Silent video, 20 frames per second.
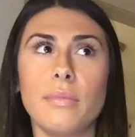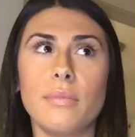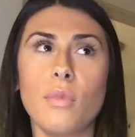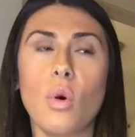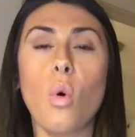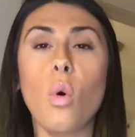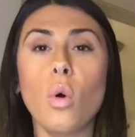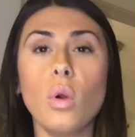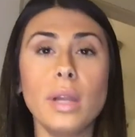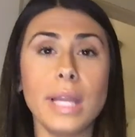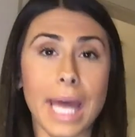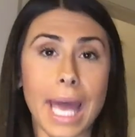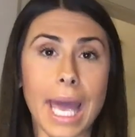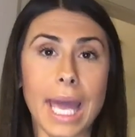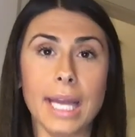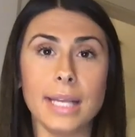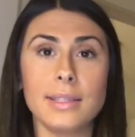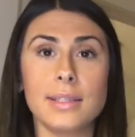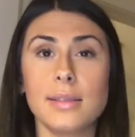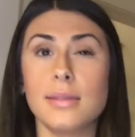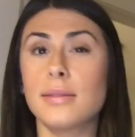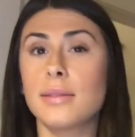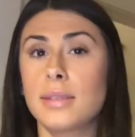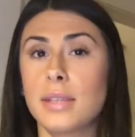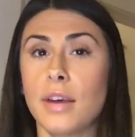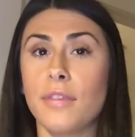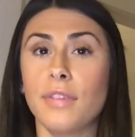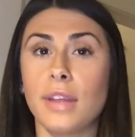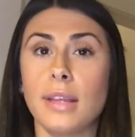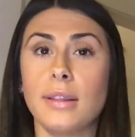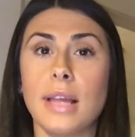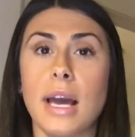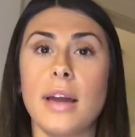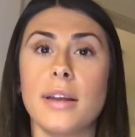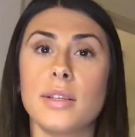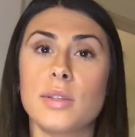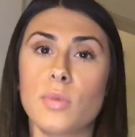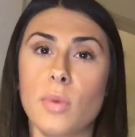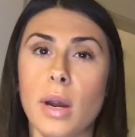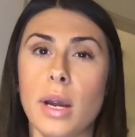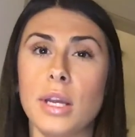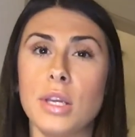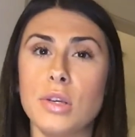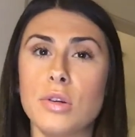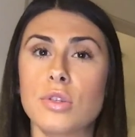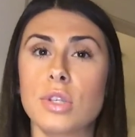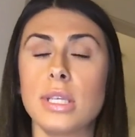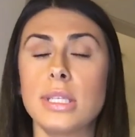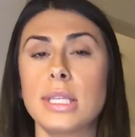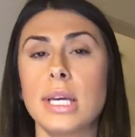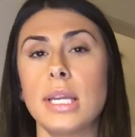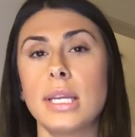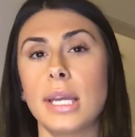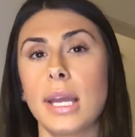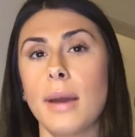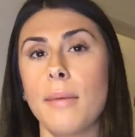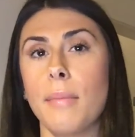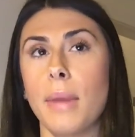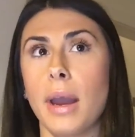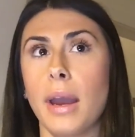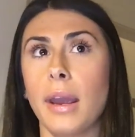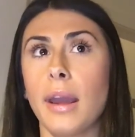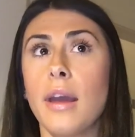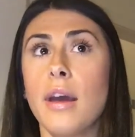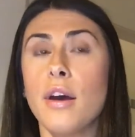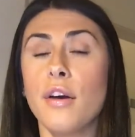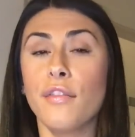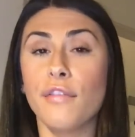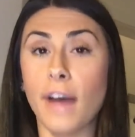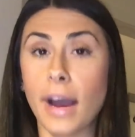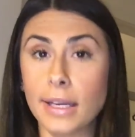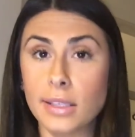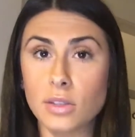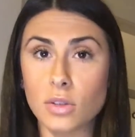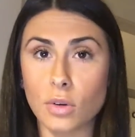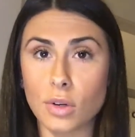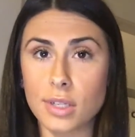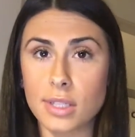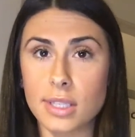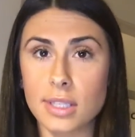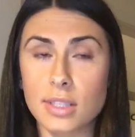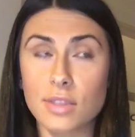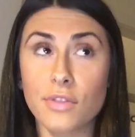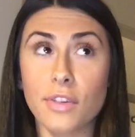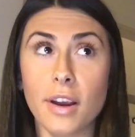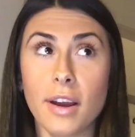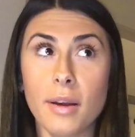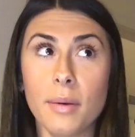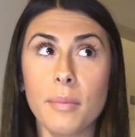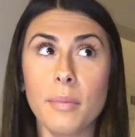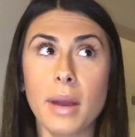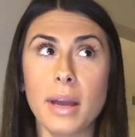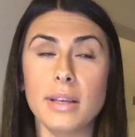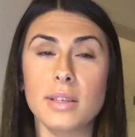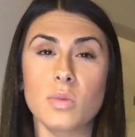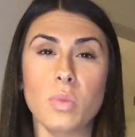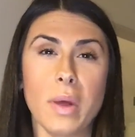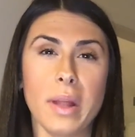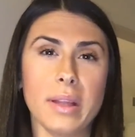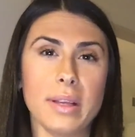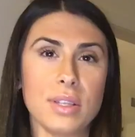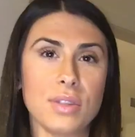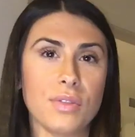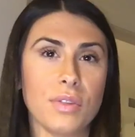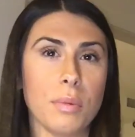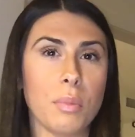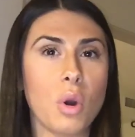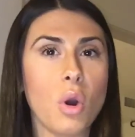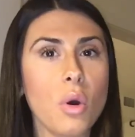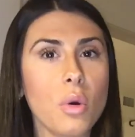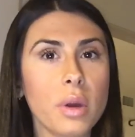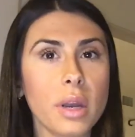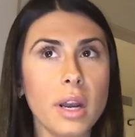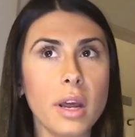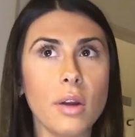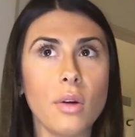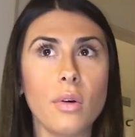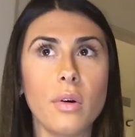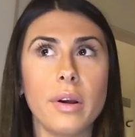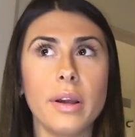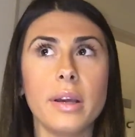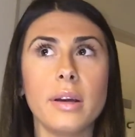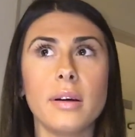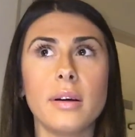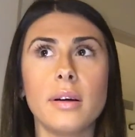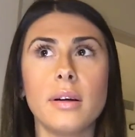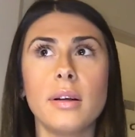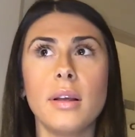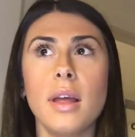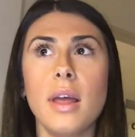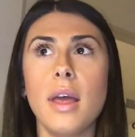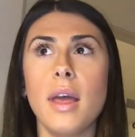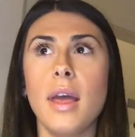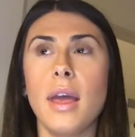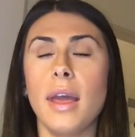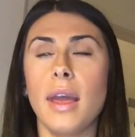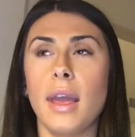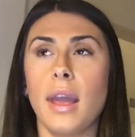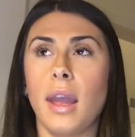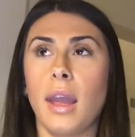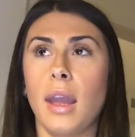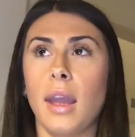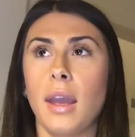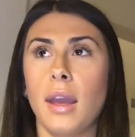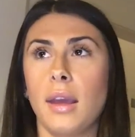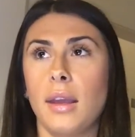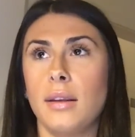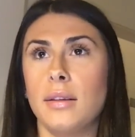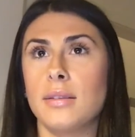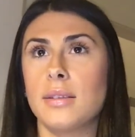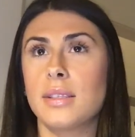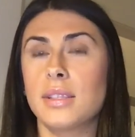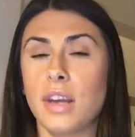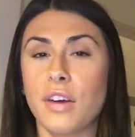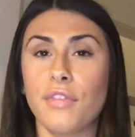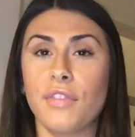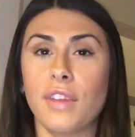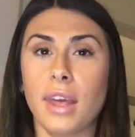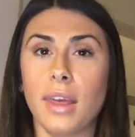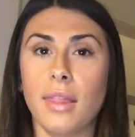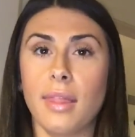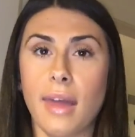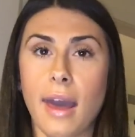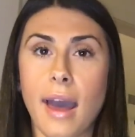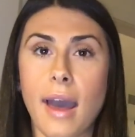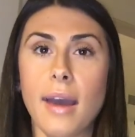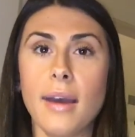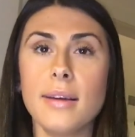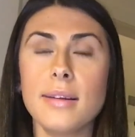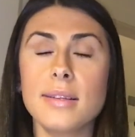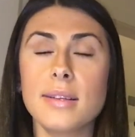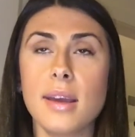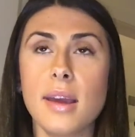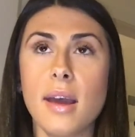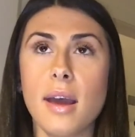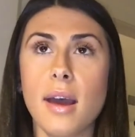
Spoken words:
Whole eggs and stuff like that is where I usually tend to get my fat sources from, as well as from coconut oil and stuff like that.